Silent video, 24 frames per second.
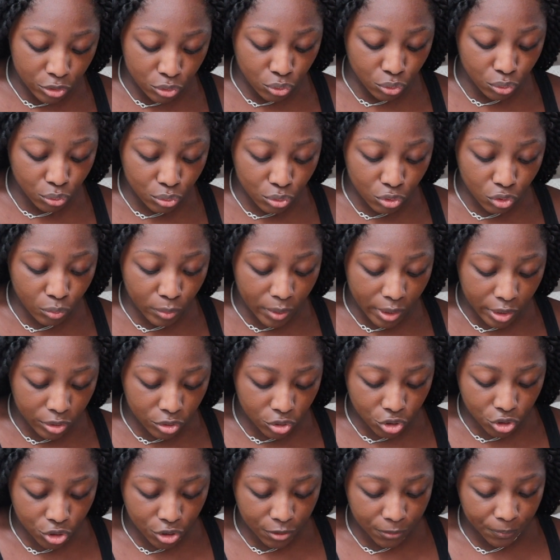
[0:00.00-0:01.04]
do too
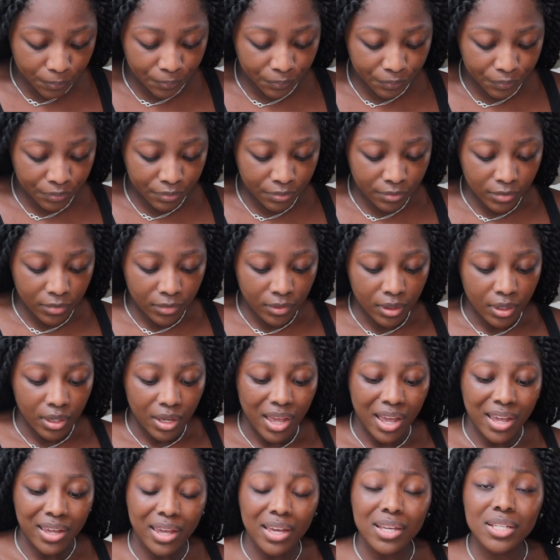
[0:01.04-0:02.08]
much.
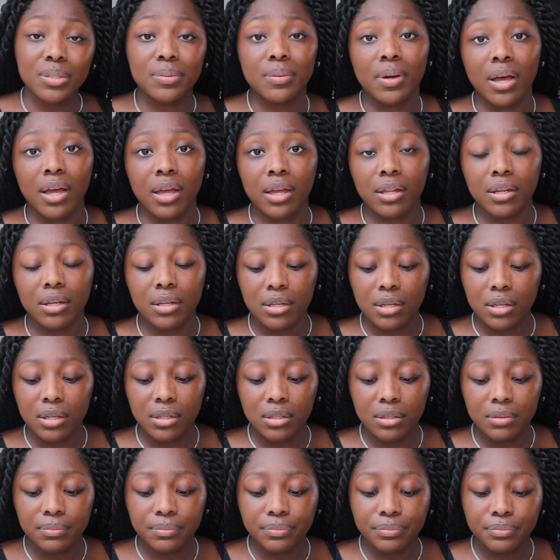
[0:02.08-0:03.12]
And guess what?
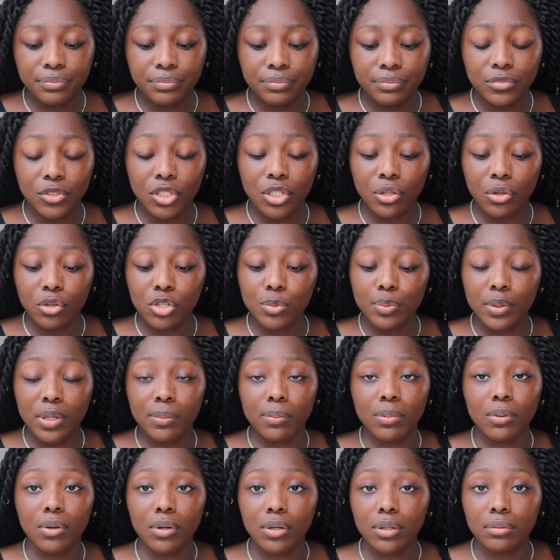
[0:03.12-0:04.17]
To those
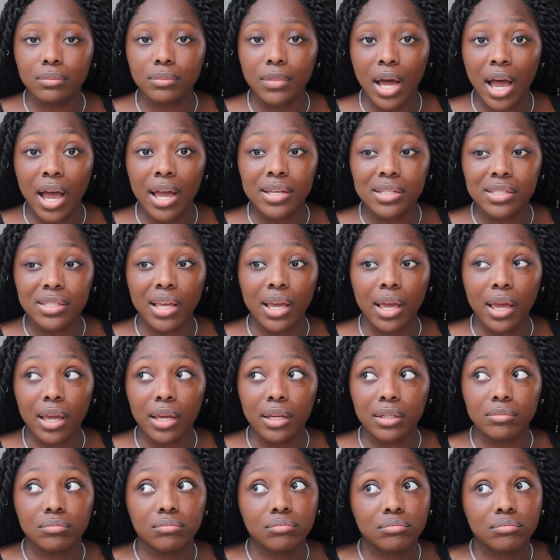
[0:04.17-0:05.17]
people, I say,